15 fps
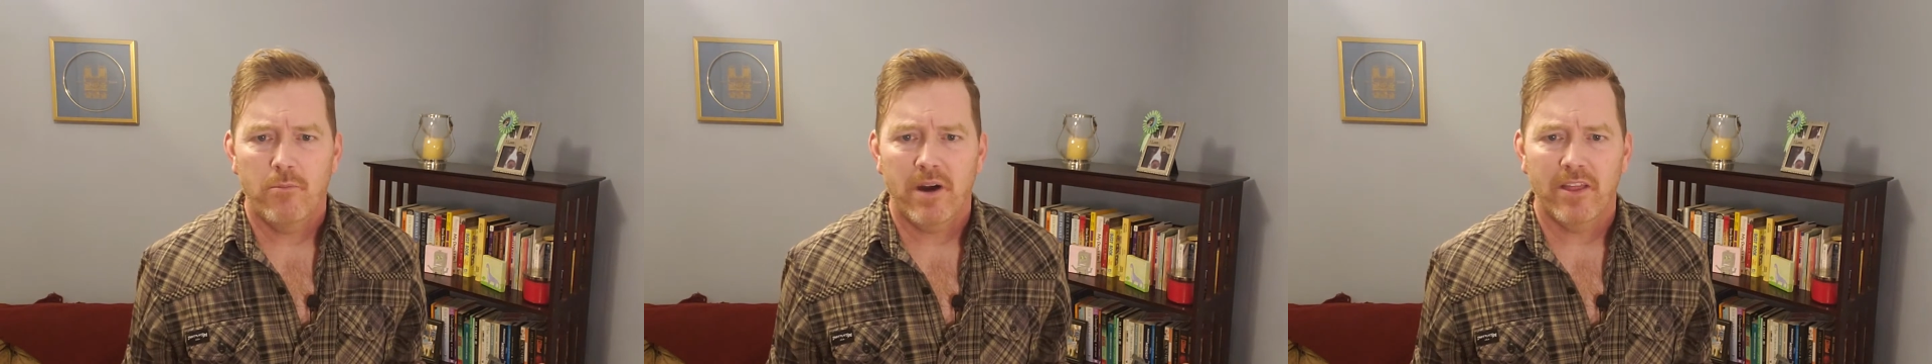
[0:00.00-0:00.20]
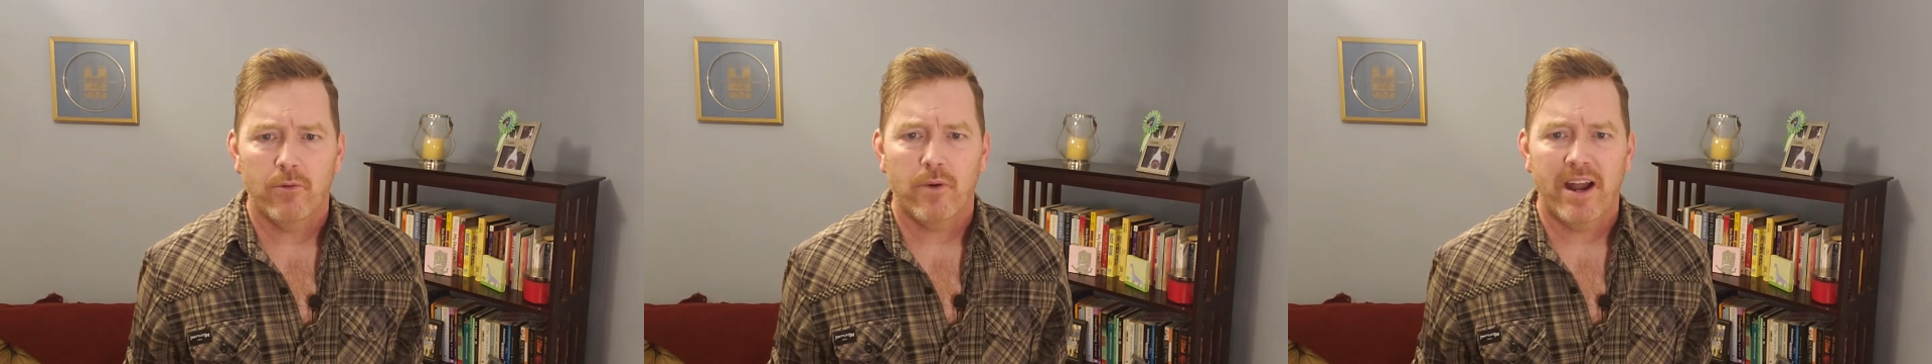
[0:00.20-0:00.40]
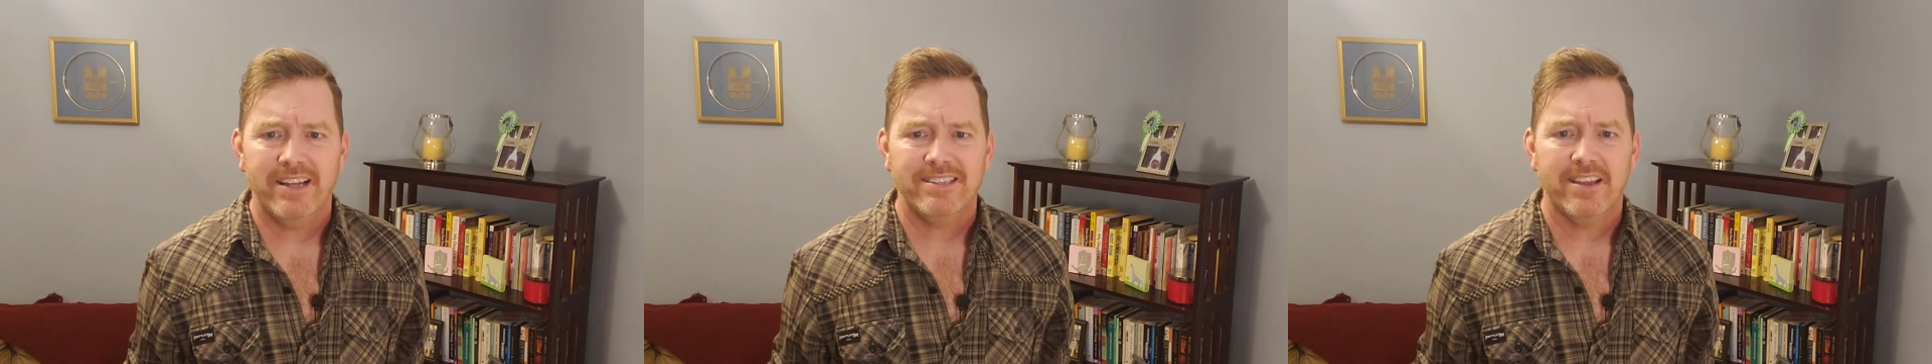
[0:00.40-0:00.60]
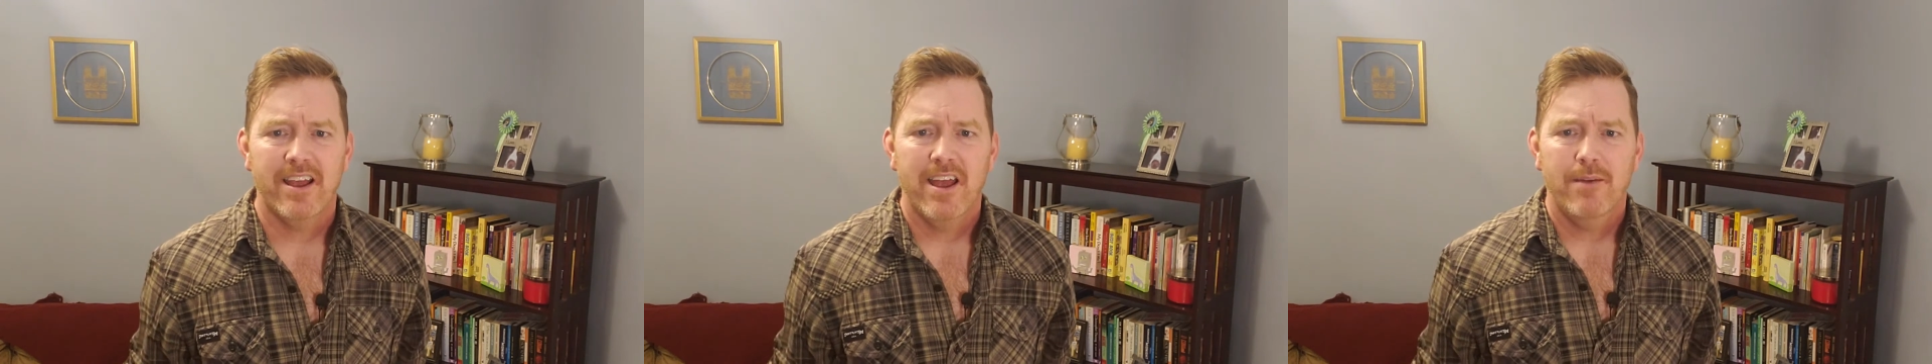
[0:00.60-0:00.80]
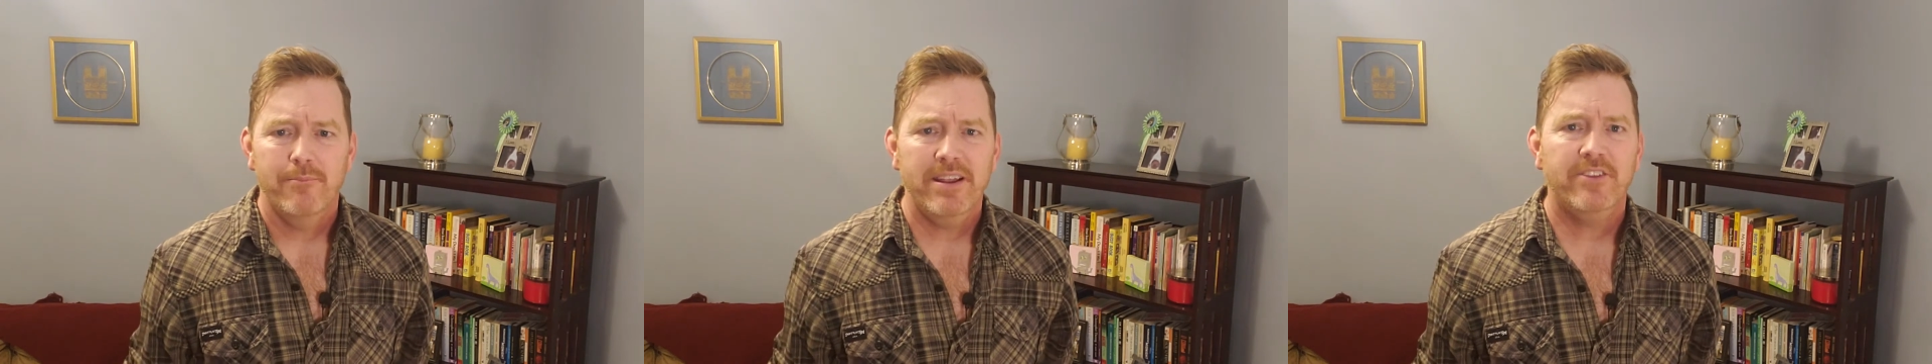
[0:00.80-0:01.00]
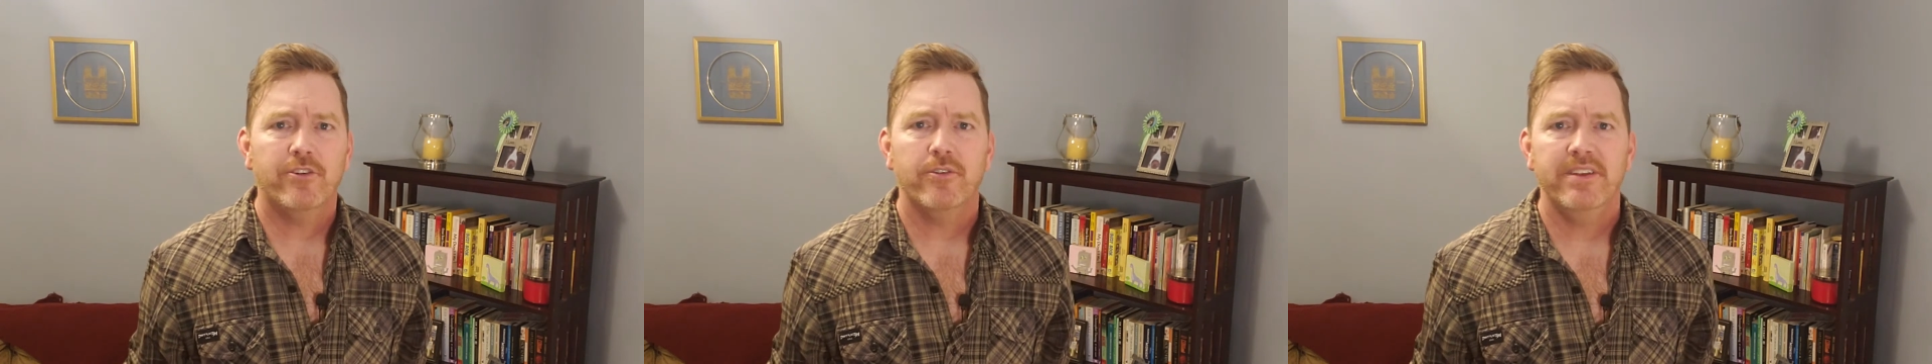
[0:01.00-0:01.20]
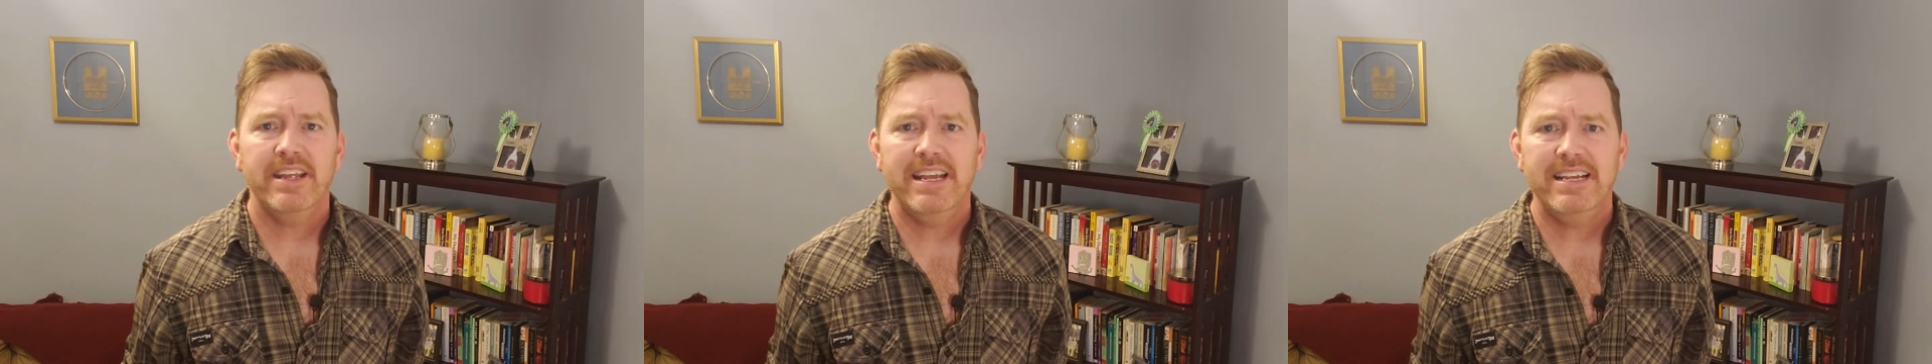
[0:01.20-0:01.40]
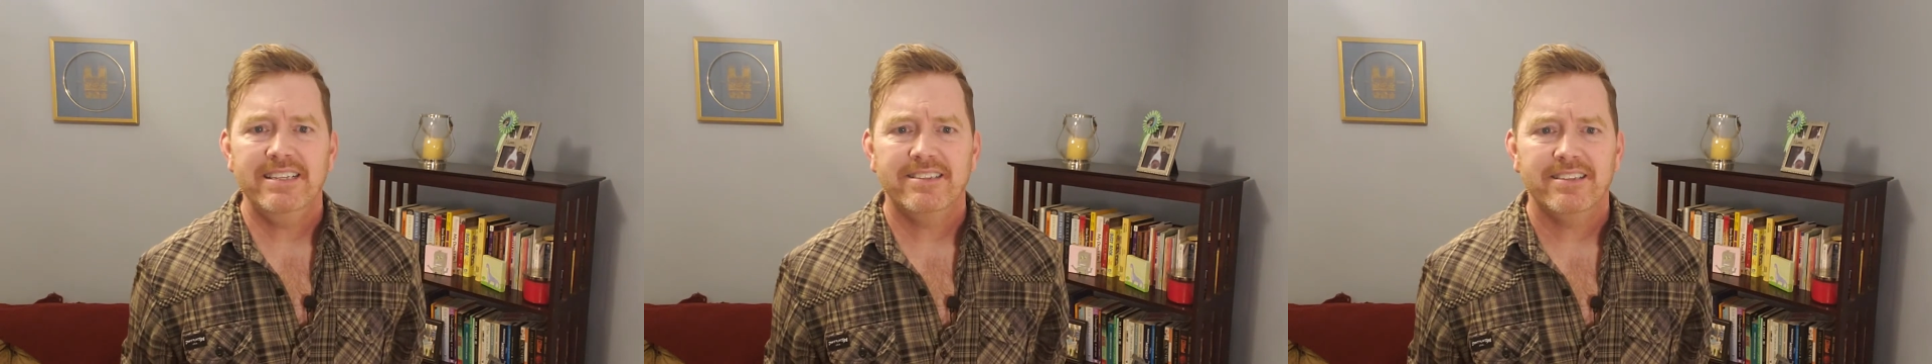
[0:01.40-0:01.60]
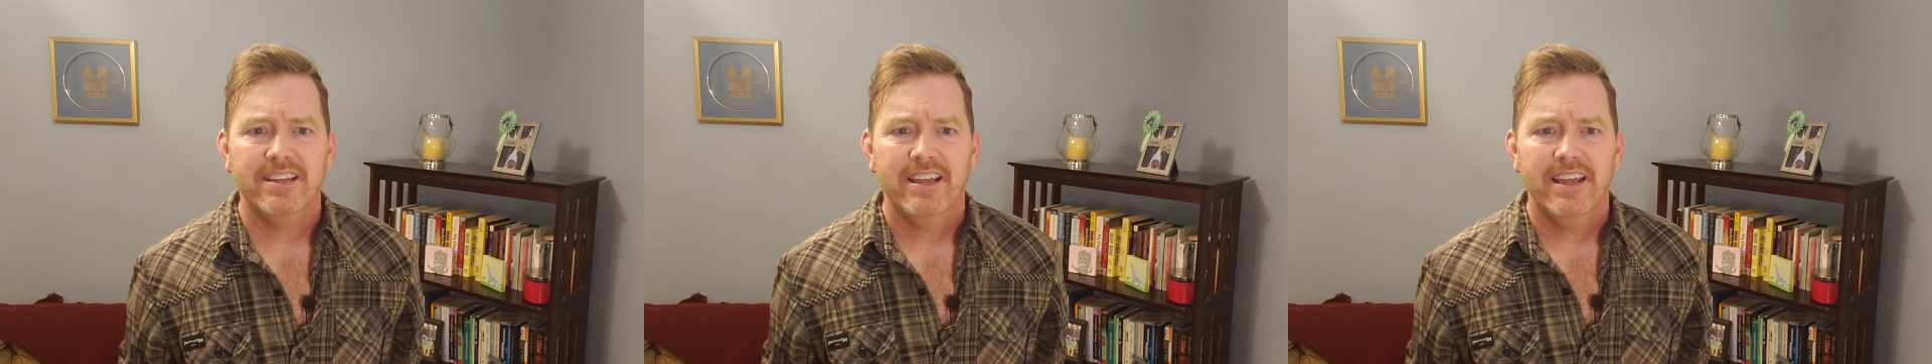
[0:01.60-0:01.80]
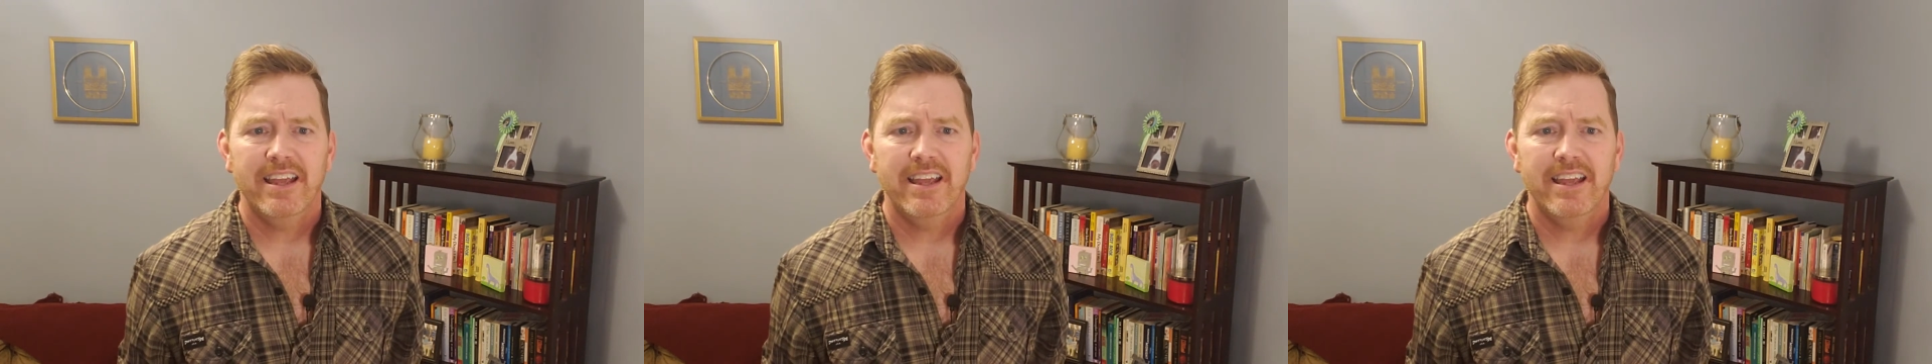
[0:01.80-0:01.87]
otherwise meets your needs